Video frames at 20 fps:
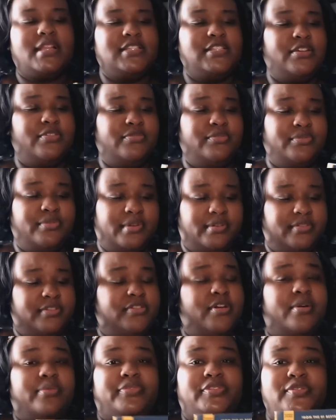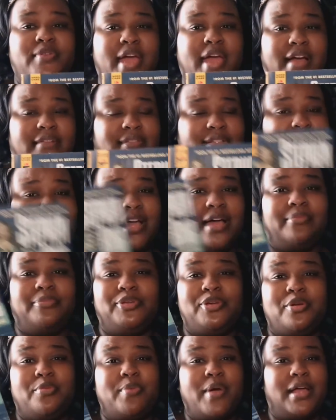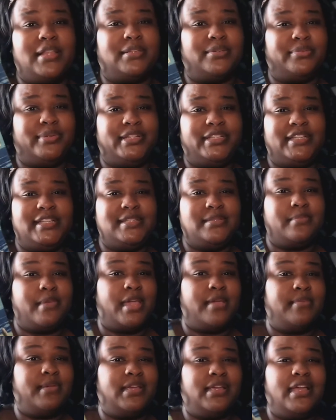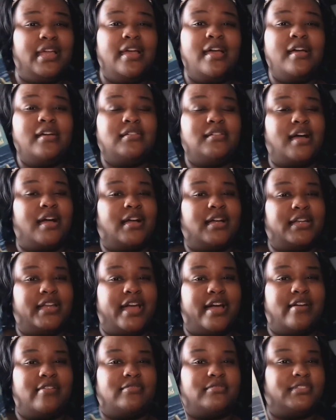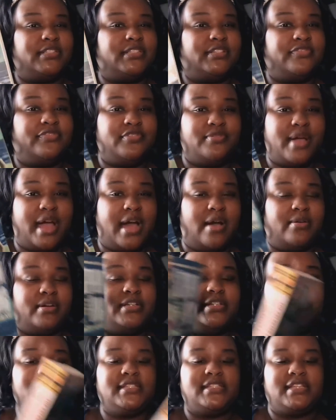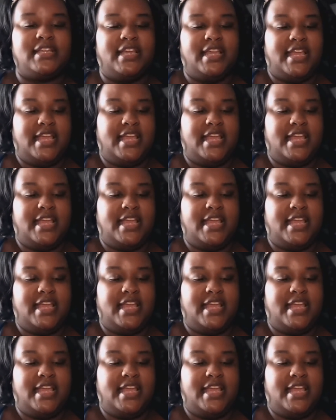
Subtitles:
So, you know, if you have the time, you could probably read this, maybe knock it out in a few hours.